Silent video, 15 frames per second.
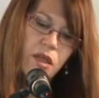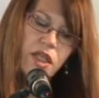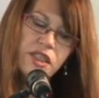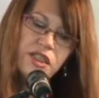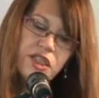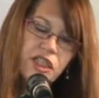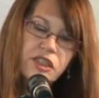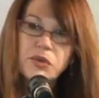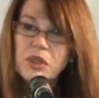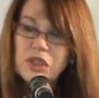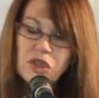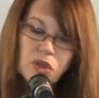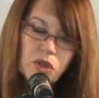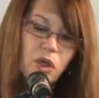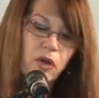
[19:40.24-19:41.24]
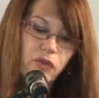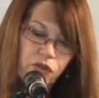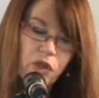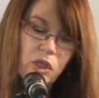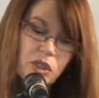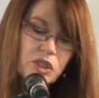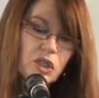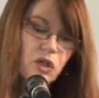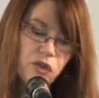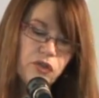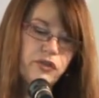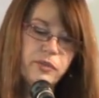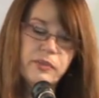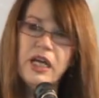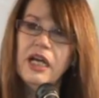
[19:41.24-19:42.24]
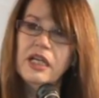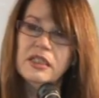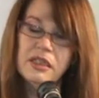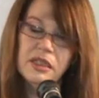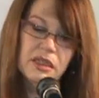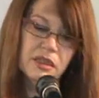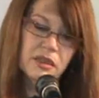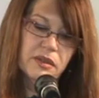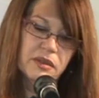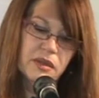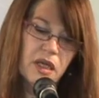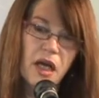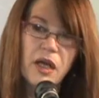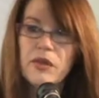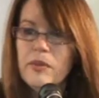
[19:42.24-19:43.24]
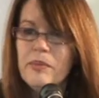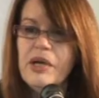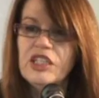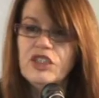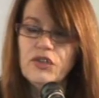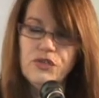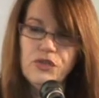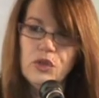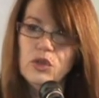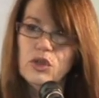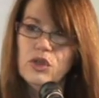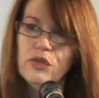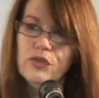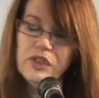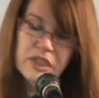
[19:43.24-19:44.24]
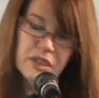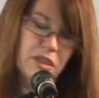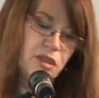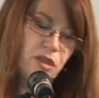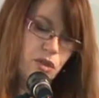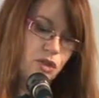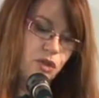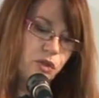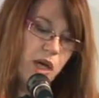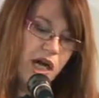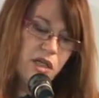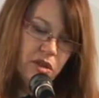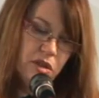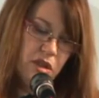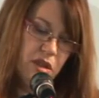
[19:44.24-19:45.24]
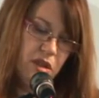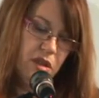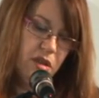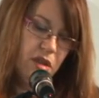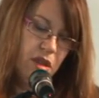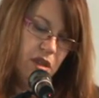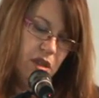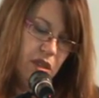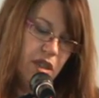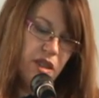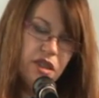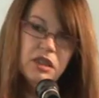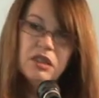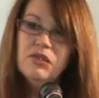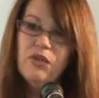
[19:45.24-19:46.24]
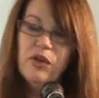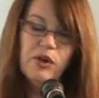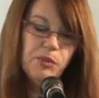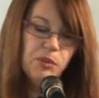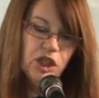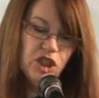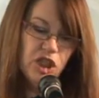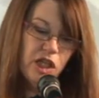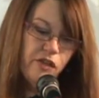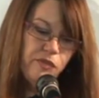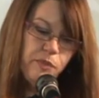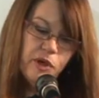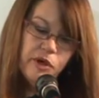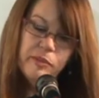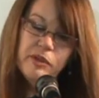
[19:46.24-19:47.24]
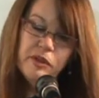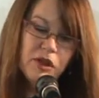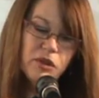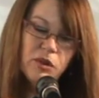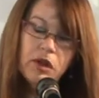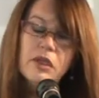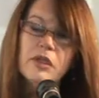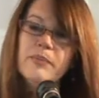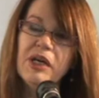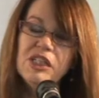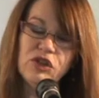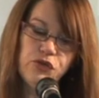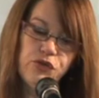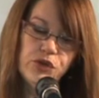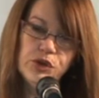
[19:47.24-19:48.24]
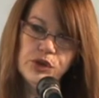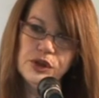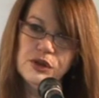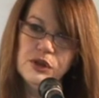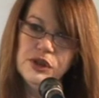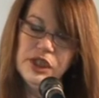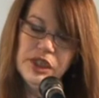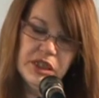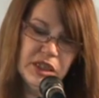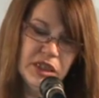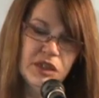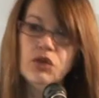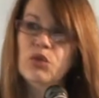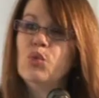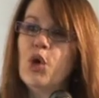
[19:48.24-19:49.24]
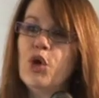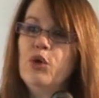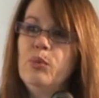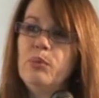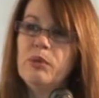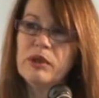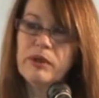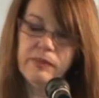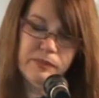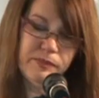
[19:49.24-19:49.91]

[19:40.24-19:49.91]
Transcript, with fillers: This next one follows on from that. And the metaphor of it throughout, it is very much a love poem, and the metaphor through it is a rope.